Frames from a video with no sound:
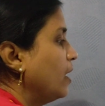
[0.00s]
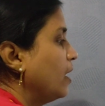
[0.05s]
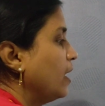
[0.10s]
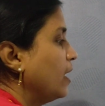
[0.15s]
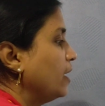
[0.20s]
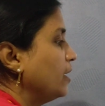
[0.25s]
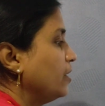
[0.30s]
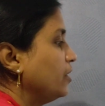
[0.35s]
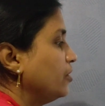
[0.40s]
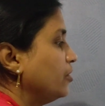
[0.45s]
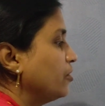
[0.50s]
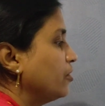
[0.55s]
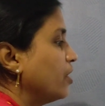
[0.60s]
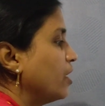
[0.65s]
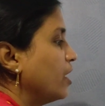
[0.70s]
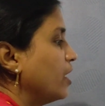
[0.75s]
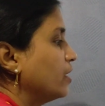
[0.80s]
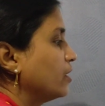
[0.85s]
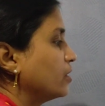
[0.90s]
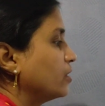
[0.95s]

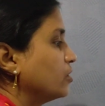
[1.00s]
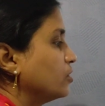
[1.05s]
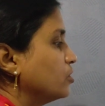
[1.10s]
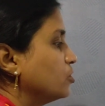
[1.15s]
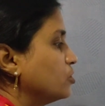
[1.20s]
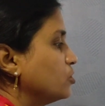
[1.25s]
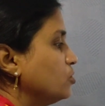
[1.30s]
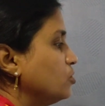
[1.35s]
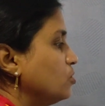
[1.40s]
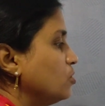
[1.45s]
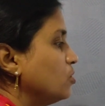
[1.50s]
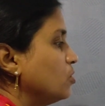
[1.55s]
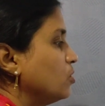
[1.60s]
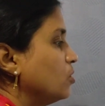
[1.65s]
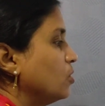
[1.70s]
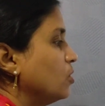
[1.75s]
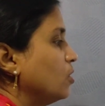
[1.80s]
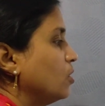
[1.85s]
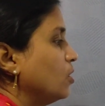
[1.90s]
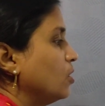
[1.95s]
hydra to
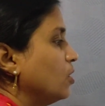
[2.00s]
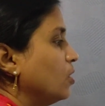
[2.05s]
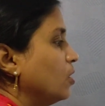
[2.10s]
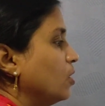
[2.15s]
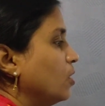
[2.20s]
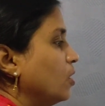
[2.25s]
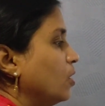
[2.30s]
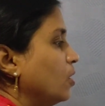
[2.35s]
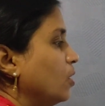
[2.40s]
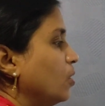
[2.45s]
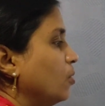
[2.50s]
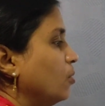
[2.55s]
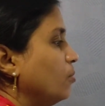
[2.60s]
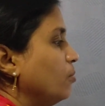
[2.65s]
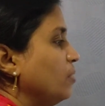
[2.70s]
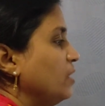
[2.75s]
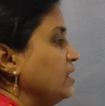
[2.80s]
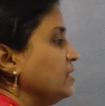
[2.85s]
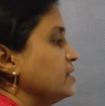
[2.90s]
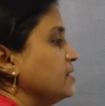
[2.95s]

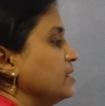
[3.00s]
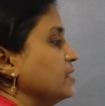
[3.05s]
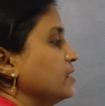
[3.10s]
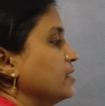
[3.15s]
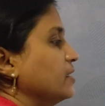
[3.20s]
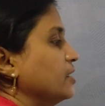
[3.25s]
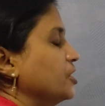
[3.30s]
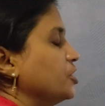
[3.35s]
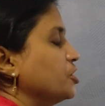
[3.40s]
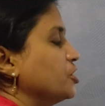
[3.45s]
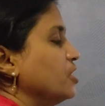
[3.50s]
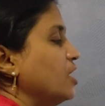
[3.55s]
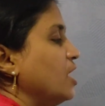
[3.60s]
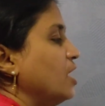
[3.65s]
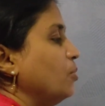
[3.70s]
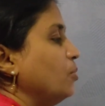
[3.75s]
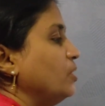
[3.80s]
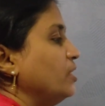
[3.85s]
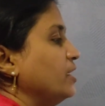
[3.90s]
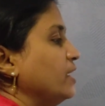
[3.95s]
mesic condition.
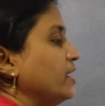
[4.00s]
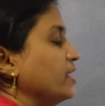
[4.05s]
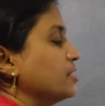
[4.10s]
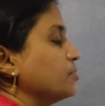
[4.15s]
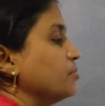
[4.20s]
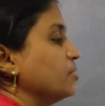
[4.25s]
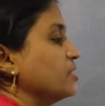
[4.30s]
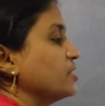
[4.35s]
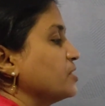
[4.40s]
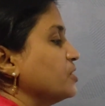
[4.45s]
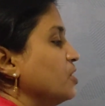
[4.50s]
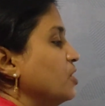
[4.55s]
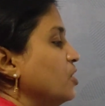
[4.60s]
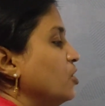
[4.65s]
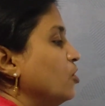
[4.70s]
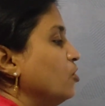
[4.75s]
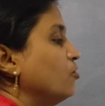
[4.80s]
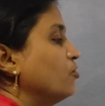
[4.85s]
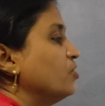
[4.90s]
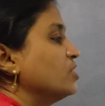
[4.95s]
How it takes place?
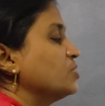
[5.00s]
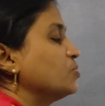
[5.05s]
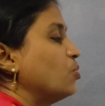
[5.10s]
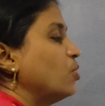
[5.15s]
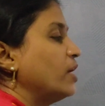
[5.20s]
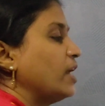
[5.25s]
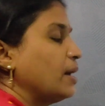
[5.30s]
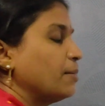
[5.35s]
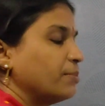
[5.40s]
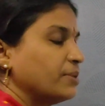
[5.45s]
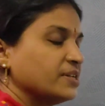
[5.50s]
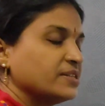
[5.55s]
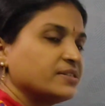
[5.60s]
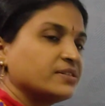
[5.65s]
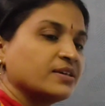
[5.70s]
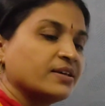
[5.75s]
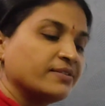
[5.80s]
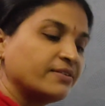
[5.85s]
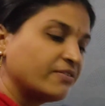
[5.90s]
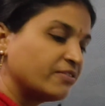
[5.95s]
First, what
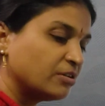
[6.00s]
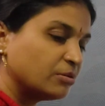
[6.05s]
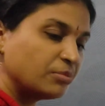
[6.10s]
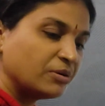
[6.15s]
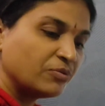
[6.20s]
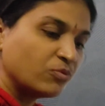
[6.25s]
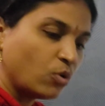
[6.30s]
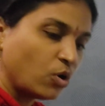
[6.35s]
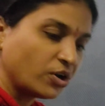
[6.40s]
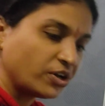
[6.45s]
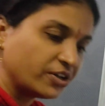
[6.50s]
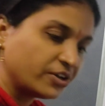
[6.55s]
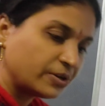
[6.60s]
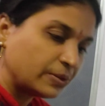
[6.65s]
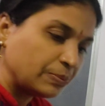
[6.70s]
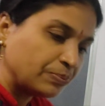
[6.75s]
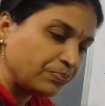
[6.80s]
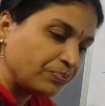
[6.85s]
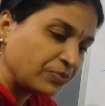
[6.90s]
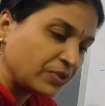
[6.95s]
happens? There will be water.
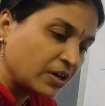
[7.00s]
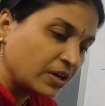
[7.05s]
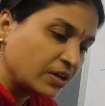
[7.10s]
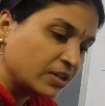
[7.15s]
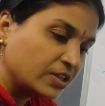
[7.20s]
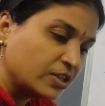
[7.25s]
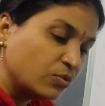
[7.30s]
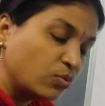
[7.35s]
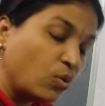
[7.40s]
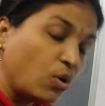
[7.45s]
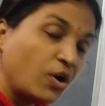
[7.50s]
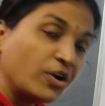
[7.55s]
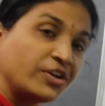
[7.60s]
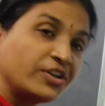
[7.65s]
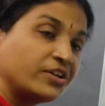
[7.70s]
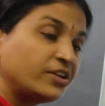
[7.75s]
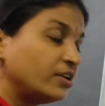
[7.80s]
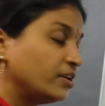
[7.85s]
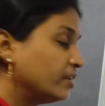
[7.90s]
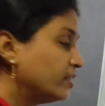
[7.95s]
The
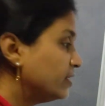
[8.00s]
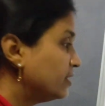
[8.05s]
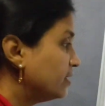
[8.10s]
water